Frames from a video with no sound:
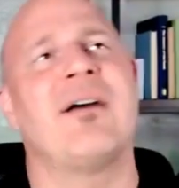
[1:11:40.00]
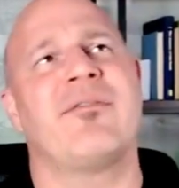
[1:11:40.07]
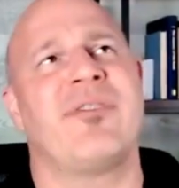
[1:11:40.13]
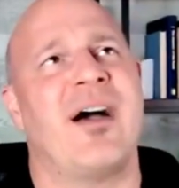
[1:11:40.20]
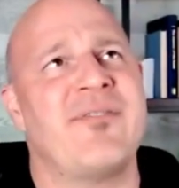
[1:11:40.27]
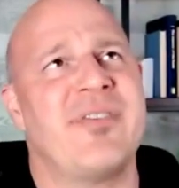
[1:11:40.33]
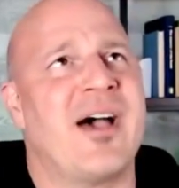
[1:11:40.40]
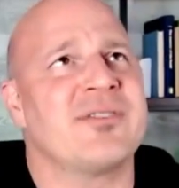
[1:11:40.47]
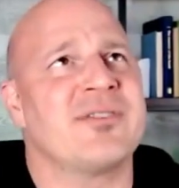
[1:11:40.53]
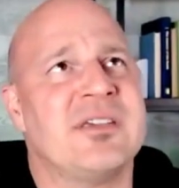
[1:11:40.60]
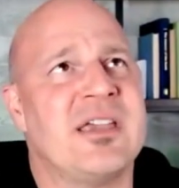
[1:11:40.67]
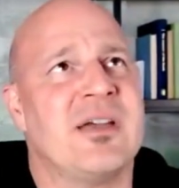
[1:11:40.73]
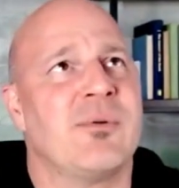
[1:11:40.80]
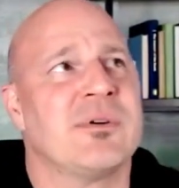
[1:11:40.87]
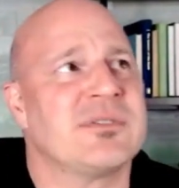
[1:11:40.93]
5,000
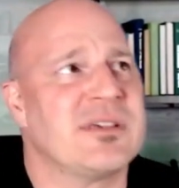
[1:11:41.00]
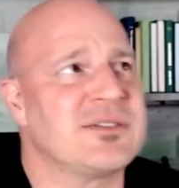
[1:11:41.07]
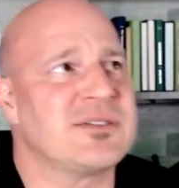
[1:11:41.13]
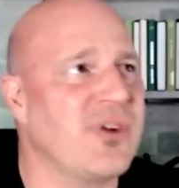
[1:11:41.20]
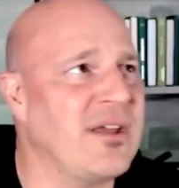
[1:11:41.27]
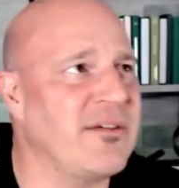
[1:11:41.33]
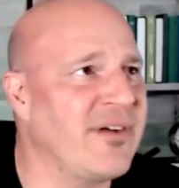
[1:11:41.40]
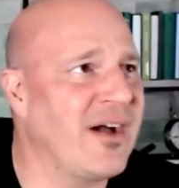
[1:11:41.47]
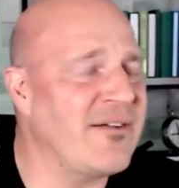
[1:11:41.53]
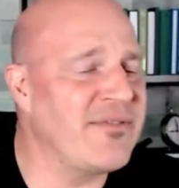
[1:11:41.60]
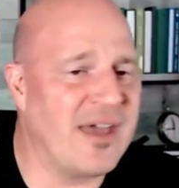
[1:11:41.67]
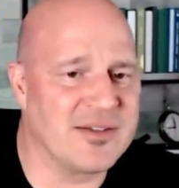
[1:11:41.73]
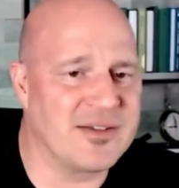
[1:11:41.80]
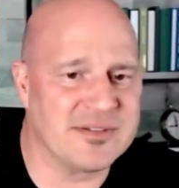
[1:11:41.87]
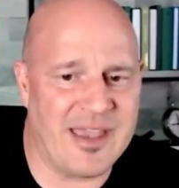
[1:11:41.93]
keywords, let's create
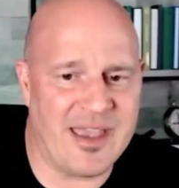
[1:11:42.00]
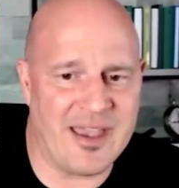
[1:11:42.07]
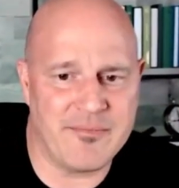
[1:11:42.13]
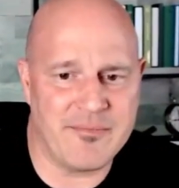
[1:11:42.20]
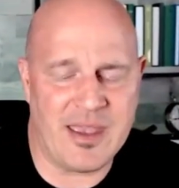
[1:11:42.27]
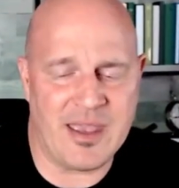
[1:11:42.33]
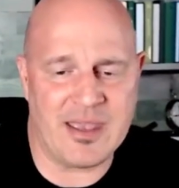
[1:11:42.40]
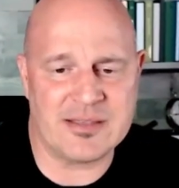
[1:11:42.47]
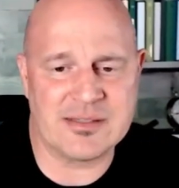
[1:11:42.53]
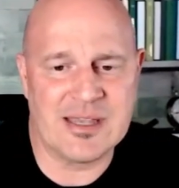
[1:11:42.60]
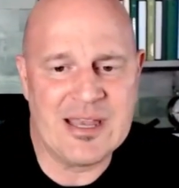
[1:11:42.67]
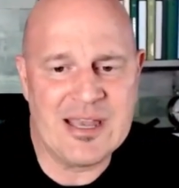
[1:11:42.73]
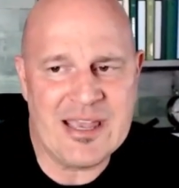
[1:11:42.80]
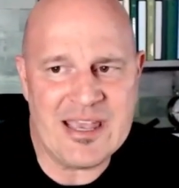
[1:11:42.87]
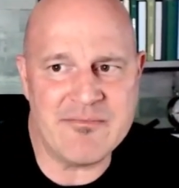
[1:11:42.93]
5,000 campaigns.
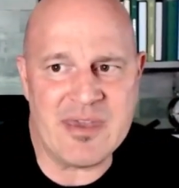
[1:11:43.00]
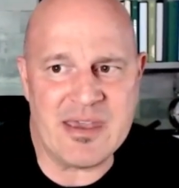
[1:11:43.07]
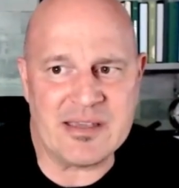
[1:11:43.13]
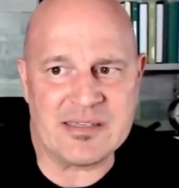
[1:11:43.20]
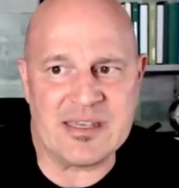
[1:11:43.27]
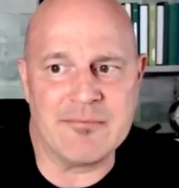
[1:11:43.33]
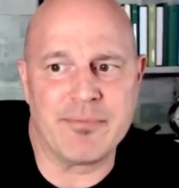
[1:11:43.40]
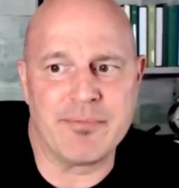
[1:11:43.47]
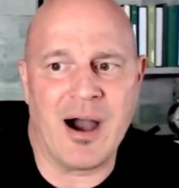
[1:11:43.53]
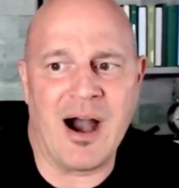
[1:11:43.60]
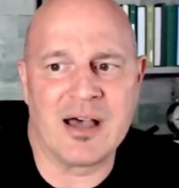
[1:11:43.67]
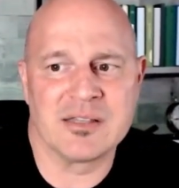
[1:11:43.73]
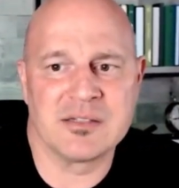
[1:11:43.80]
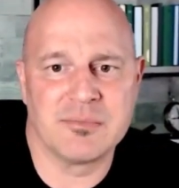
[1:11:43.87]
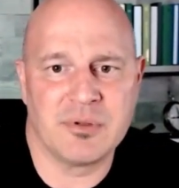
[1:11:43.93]
It makes it
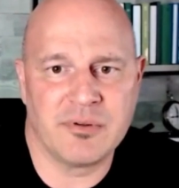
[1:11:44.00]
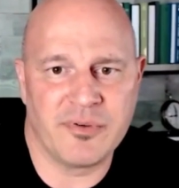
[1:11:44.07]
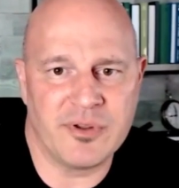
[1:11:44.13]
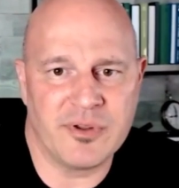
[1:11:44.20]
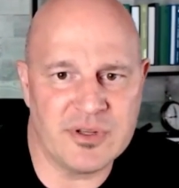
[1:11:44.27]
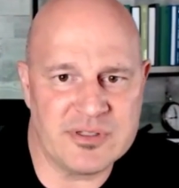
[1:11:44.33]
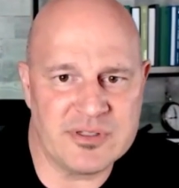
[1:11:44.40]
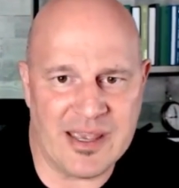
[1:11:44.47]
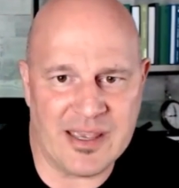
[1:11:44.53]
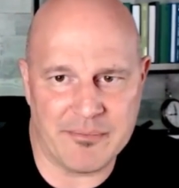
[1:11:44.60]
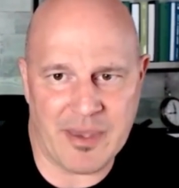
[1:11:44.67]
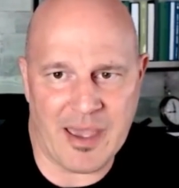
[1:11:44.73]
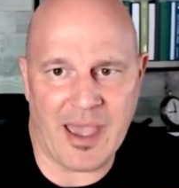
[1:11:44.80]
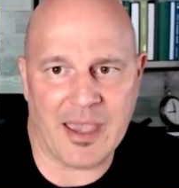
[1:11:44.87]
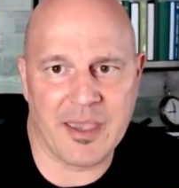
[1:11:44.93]
impossible for you to take it
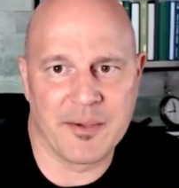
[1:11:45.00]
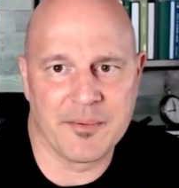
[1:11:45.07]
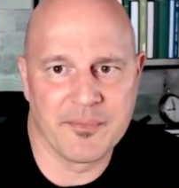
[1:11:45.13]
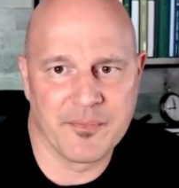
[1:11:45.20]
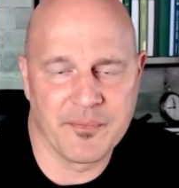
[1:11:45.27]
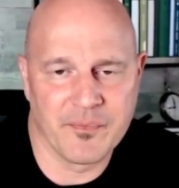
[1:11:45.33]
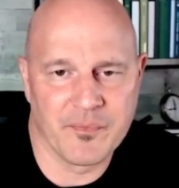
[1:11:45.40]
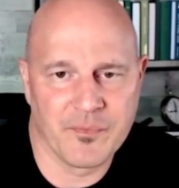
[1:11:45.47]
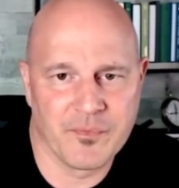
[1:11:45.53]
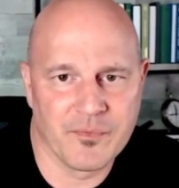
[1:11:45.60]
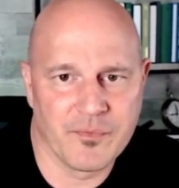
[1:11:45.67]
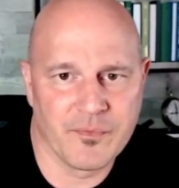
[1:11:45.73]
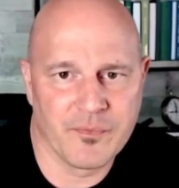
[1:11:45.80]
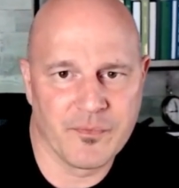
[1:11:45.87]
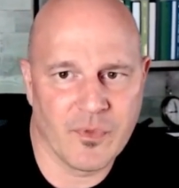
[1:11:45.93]
back.
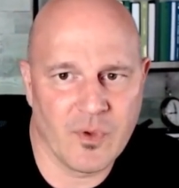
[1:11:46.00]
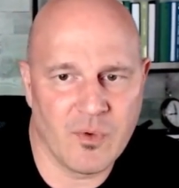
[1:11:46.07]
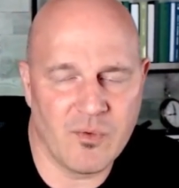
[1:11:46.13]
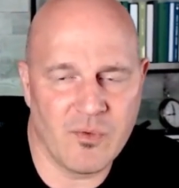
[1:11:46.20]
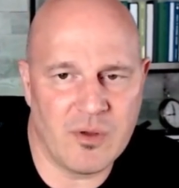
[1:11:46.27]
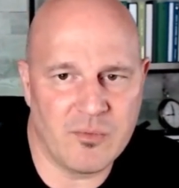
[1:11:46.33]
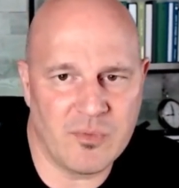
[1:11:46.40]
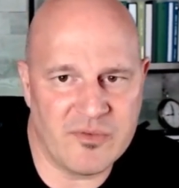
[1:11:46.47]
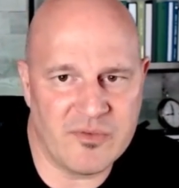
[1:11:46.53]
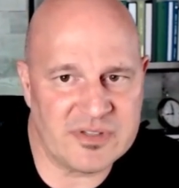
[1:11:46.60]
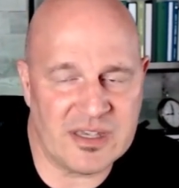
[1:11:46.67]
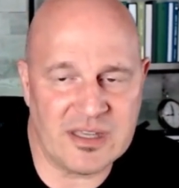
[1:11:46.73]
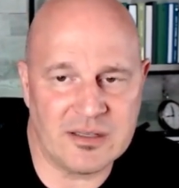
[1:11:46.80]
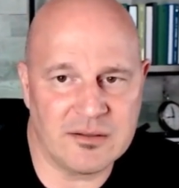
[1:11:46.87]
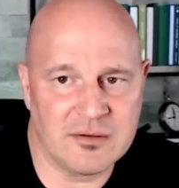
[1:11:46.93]
And we've
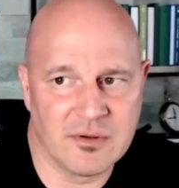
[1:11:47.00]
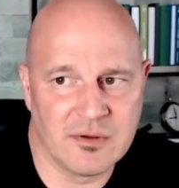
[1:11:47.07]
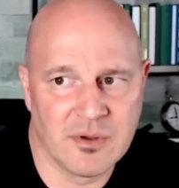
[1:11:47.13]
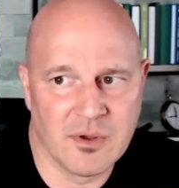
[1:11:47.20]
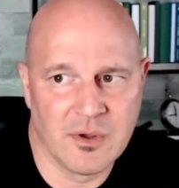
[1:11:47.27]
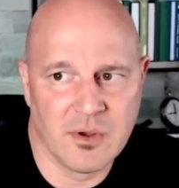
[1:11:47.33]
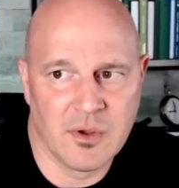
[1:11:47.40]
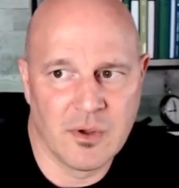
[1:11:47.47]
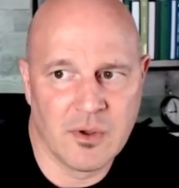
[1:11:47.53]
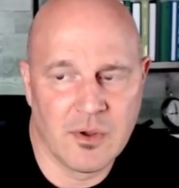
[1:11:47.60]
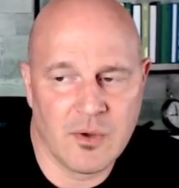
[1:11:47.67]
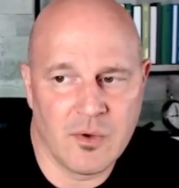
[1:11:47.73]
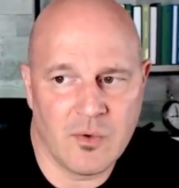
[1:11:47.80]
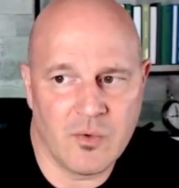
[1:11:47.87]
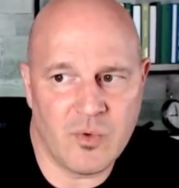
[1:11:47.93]
seen,
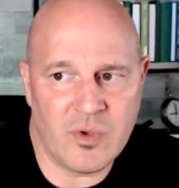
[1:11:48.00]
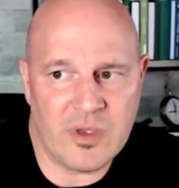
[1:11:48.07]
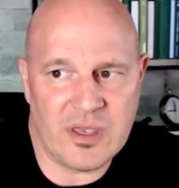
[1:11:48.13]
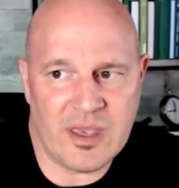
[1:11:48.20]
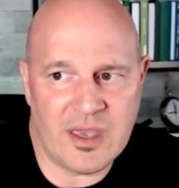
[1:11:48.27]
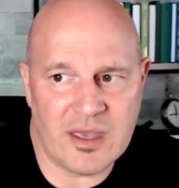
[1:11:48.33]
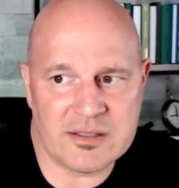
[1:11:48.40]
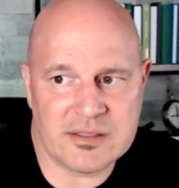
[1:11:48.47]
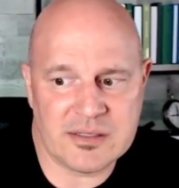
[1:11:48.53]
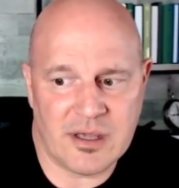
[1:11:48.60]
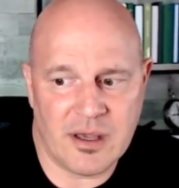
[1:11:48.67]
we get,